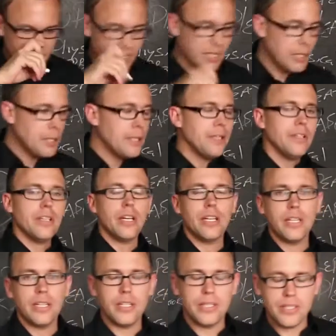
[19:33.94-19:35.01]
could
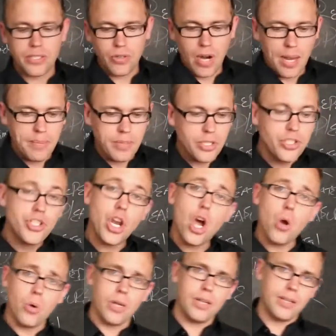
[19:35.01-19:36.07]
describe a
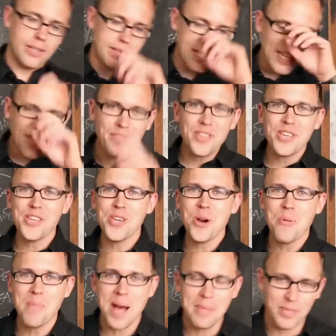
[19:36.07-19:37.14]
joke. Think of the
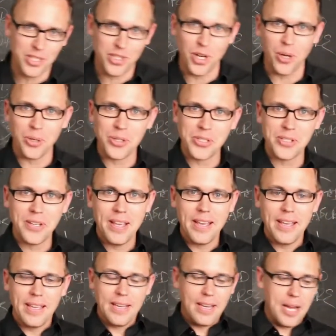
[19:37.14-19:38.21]
Yo Mama jokes.
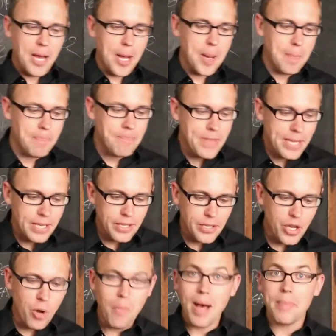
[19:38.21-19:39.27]

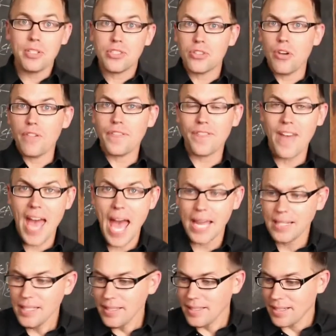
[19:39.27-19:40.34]
Yo Mama's so
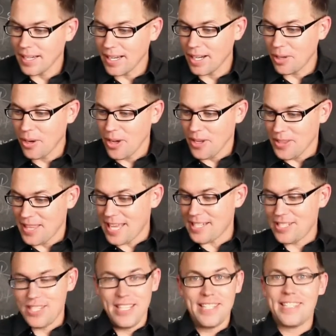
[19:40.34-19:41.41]
fat
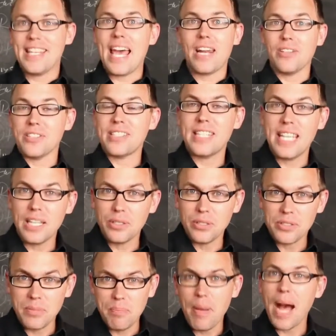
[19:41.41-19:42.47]
that she sat on
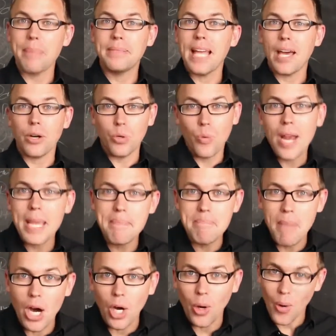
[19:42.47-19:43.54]
Skittles and popped out a
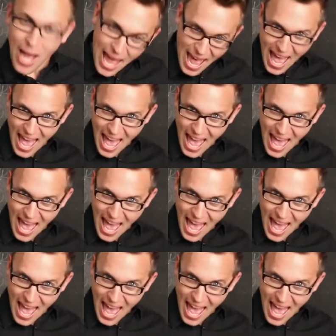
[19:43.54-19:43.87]
rainbow.